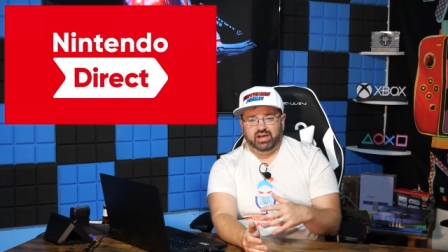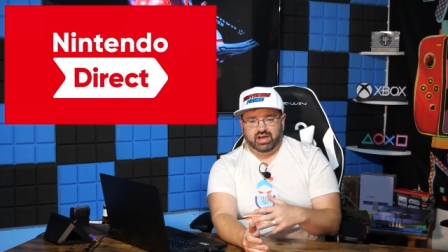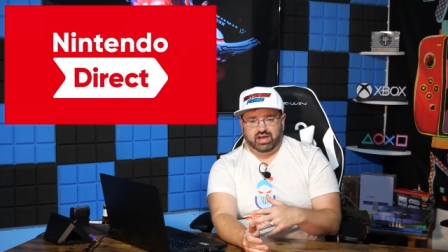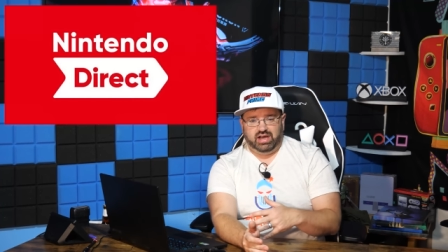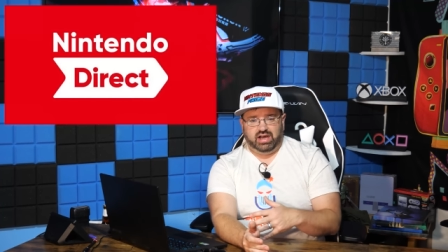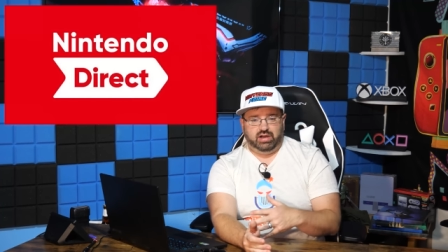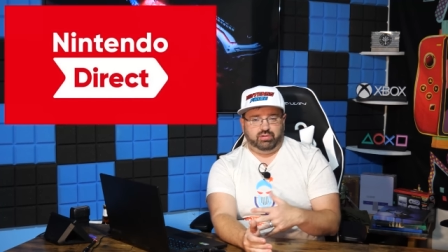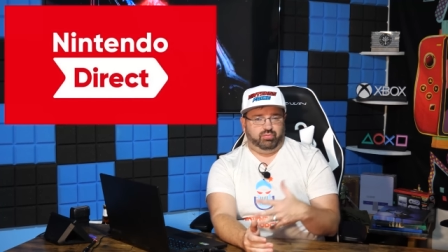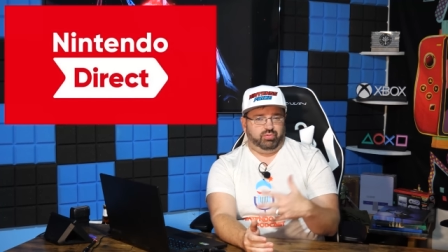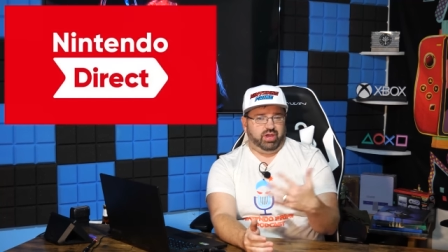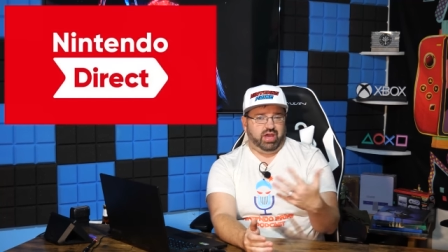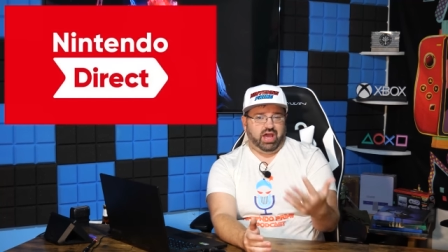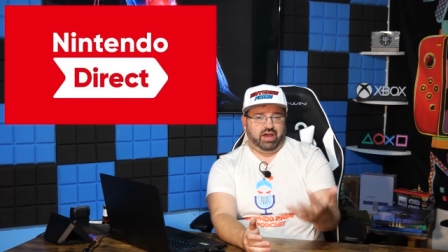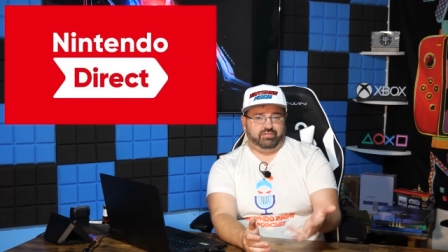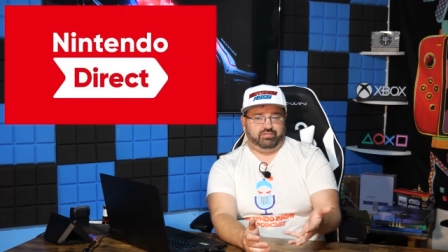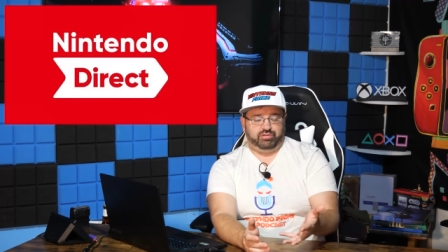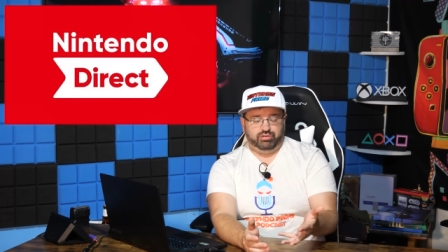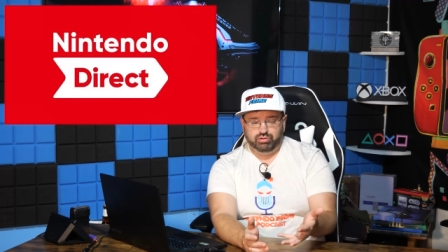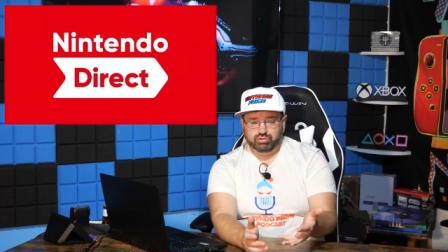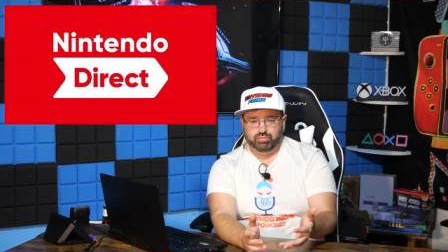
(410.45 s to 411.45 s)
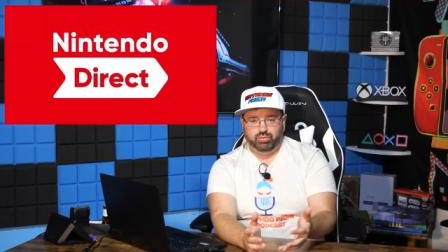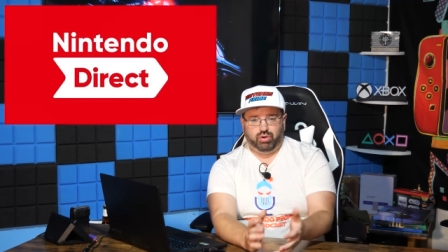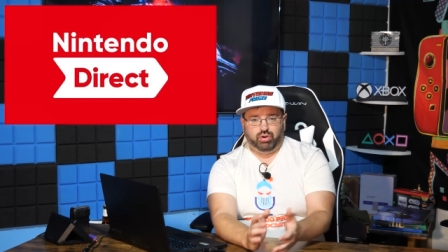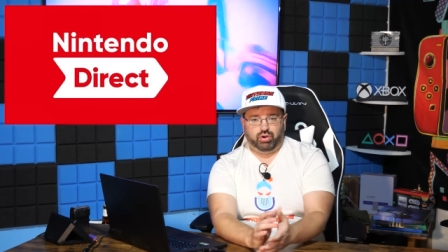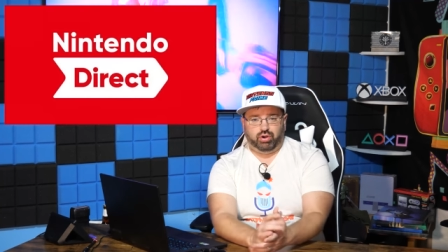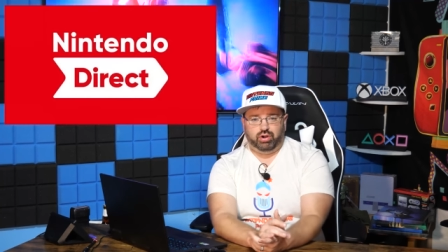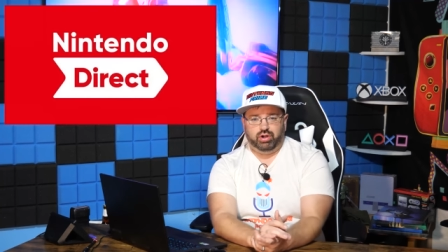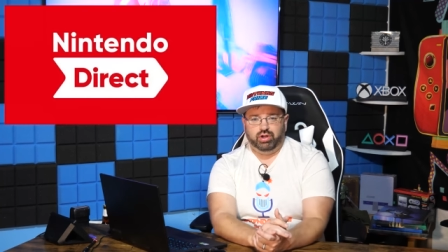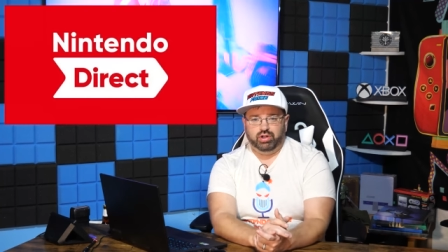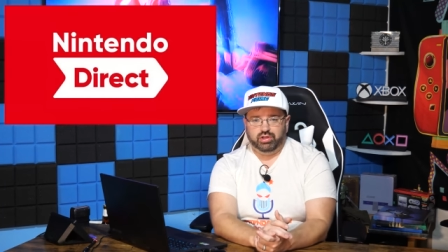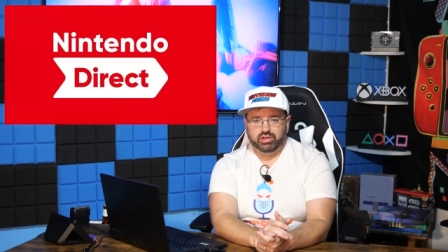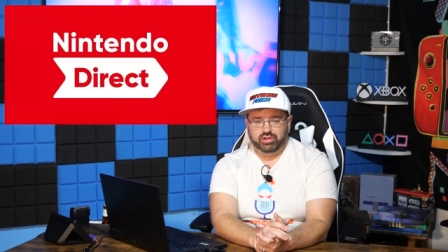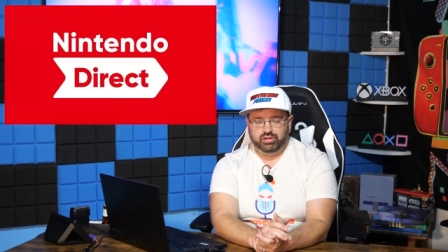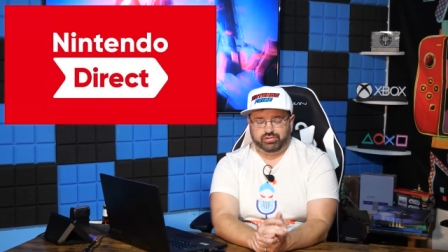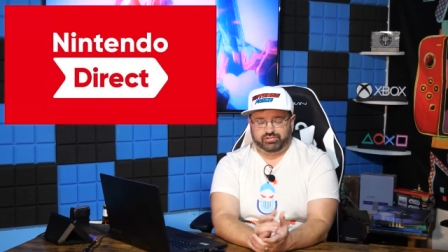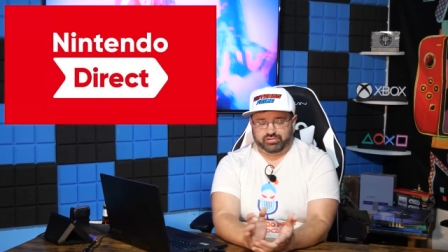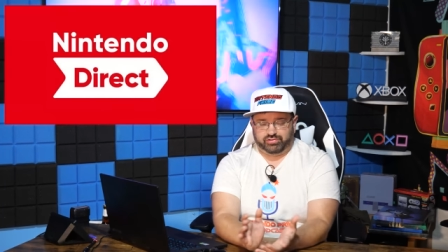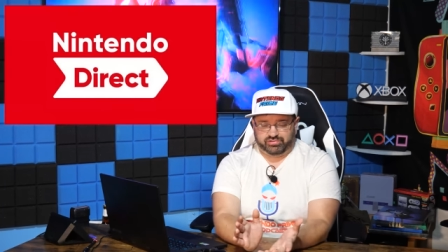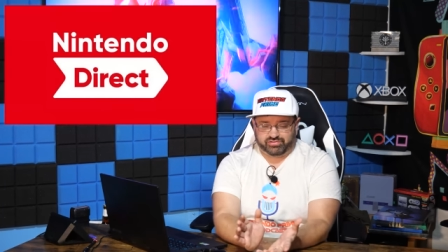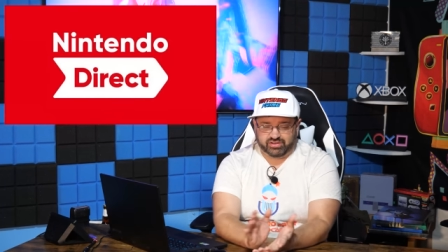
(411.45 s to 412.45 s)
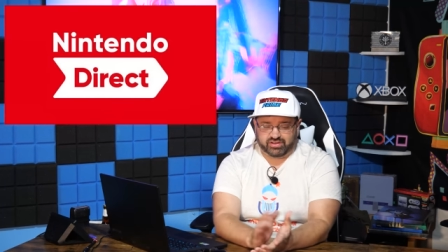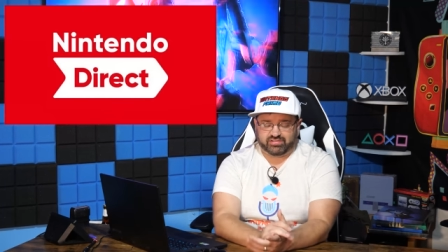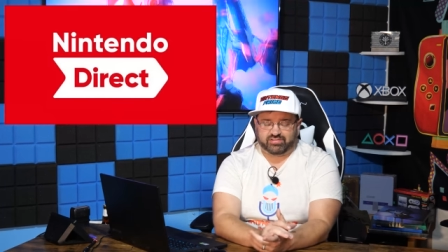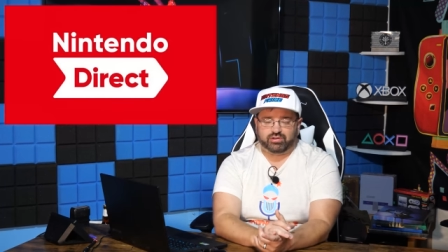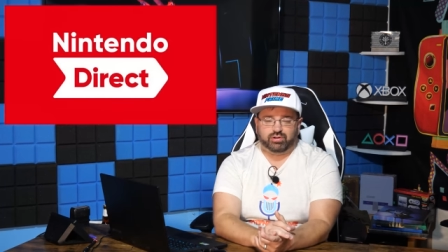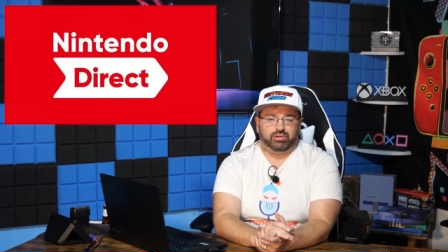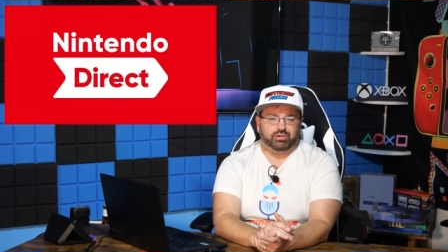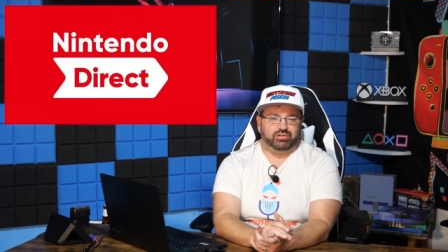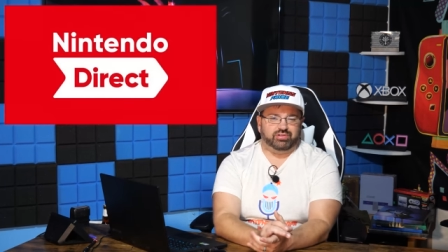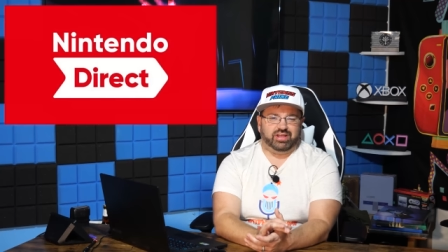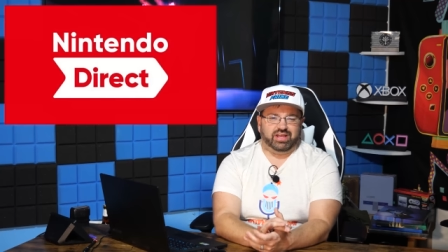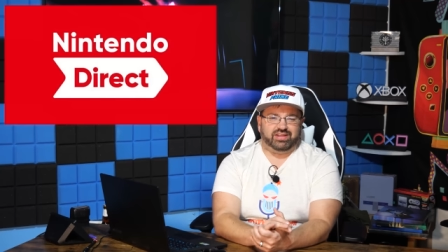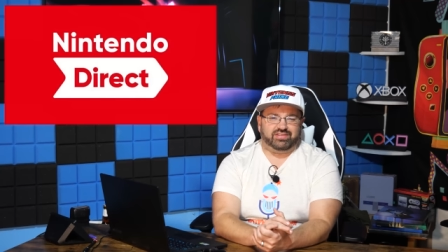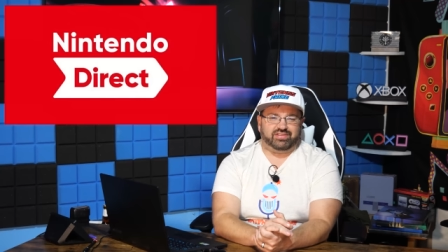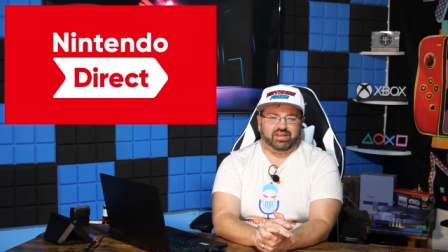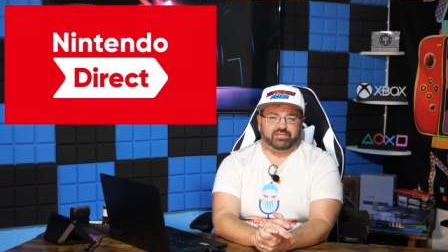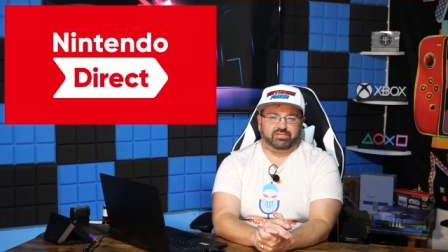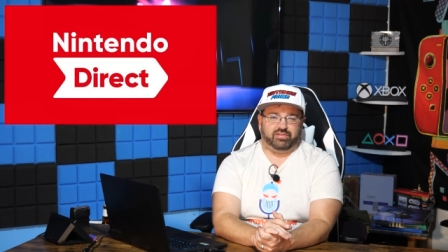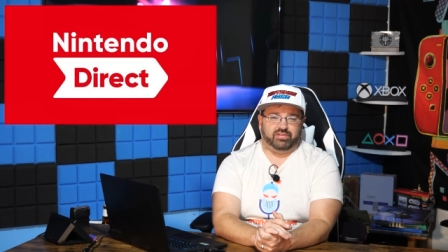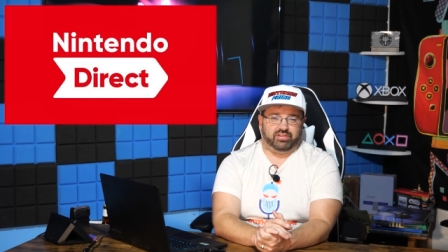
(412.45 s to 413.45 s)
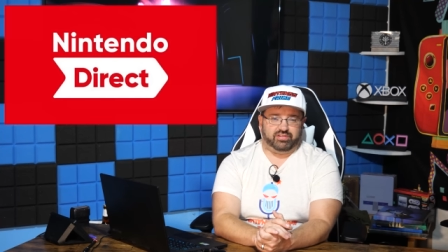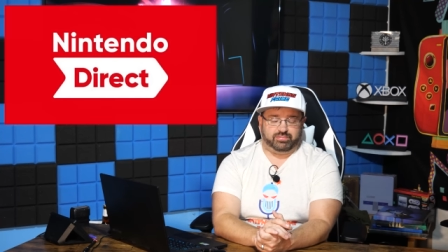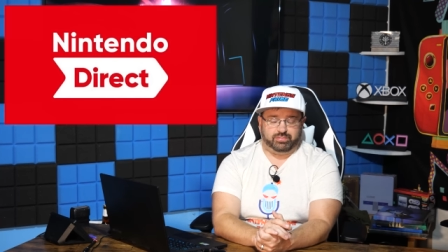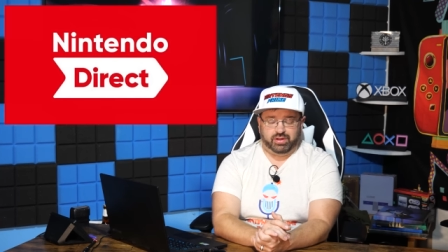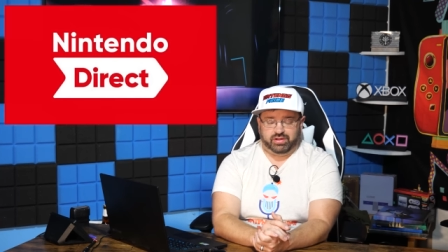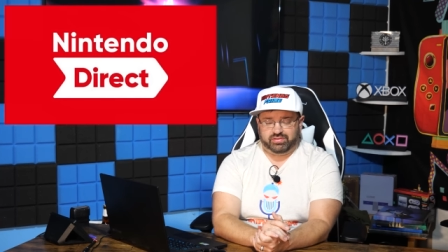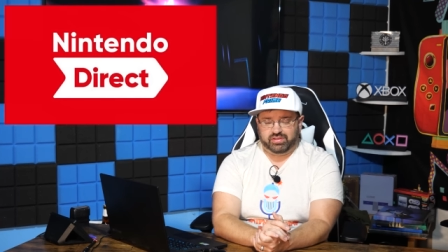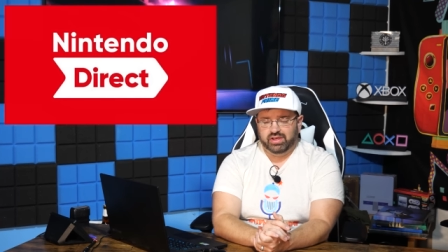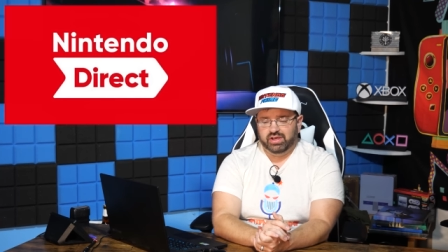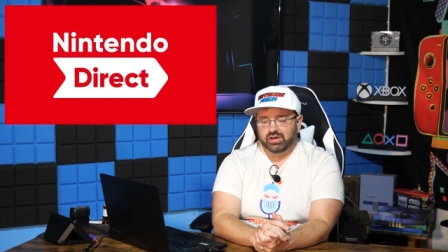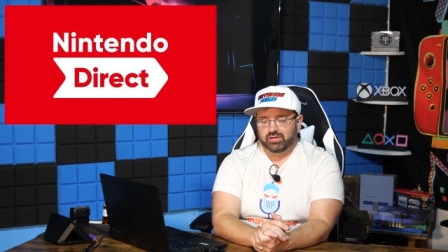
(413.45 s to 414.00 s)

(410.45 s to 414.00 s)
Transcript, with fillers: Uh, and we have two more, you know, so six total days left in this month